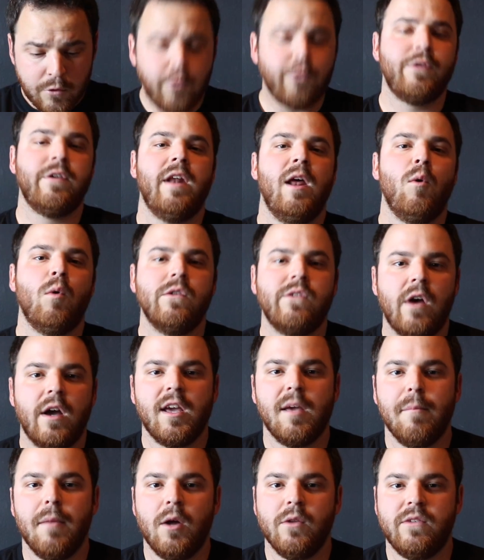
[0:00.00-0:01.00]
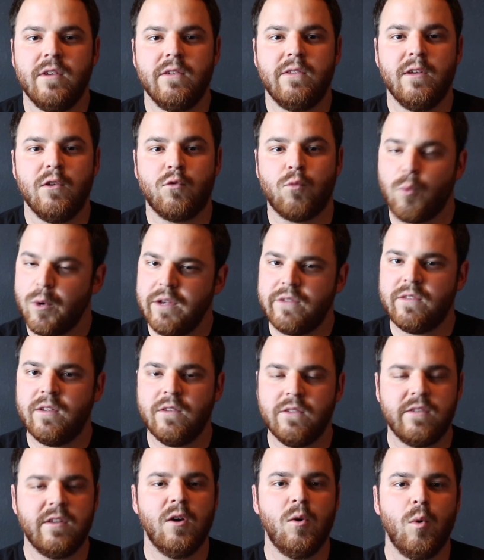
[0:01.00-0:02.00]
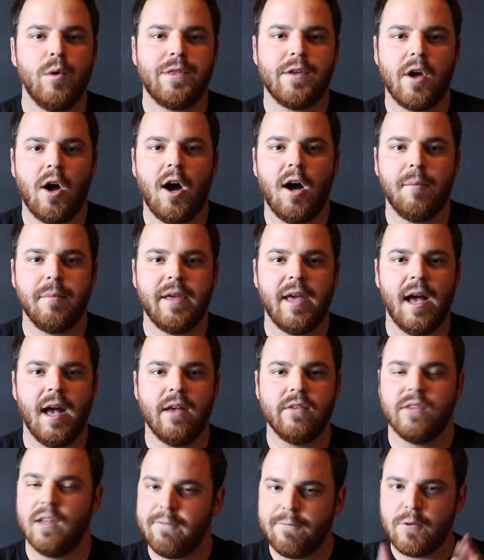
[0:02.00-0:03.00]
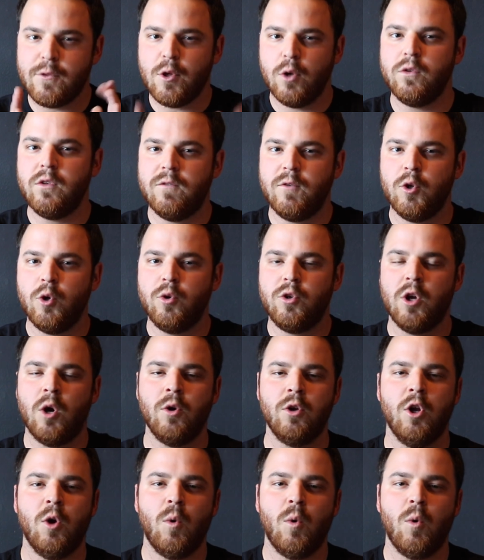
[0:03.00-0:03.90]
So today we're talking about Disney's recent deal with Comcast. And for those of you who don't